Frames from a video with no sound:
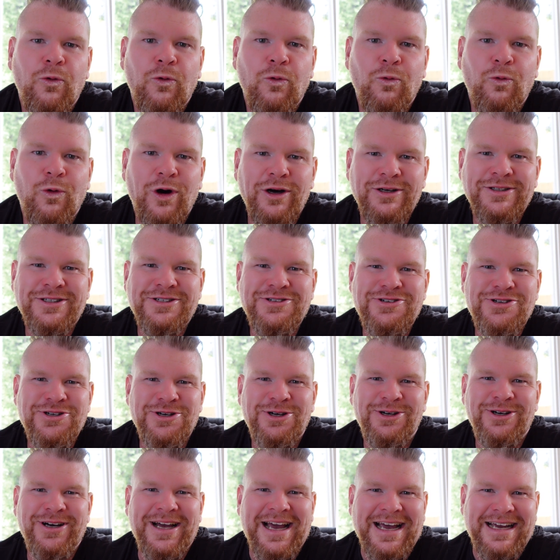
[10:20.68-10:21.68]

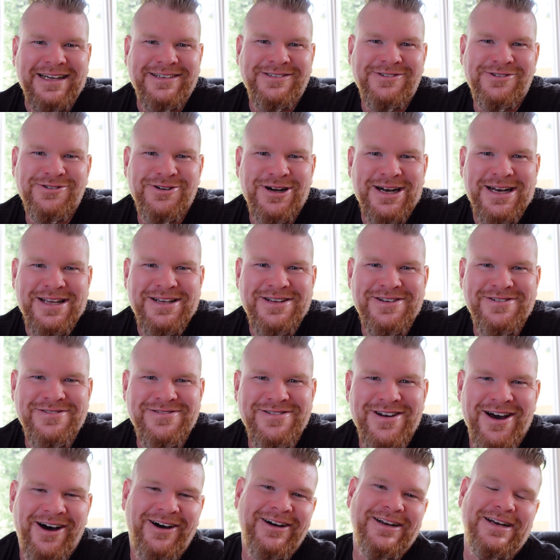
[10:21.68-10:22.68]
Walkinshaw and Andretti
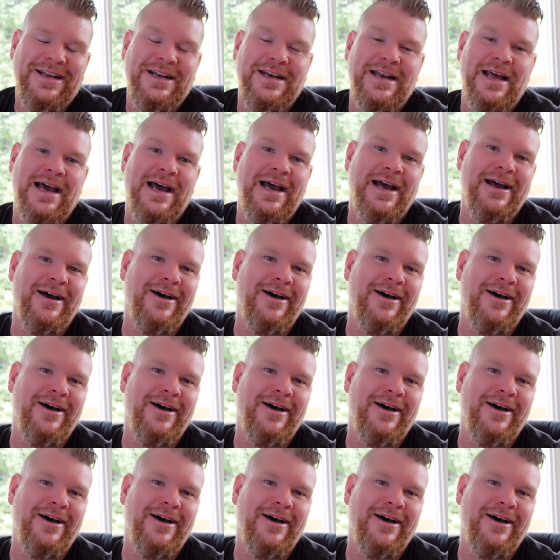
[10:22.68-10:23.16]
United.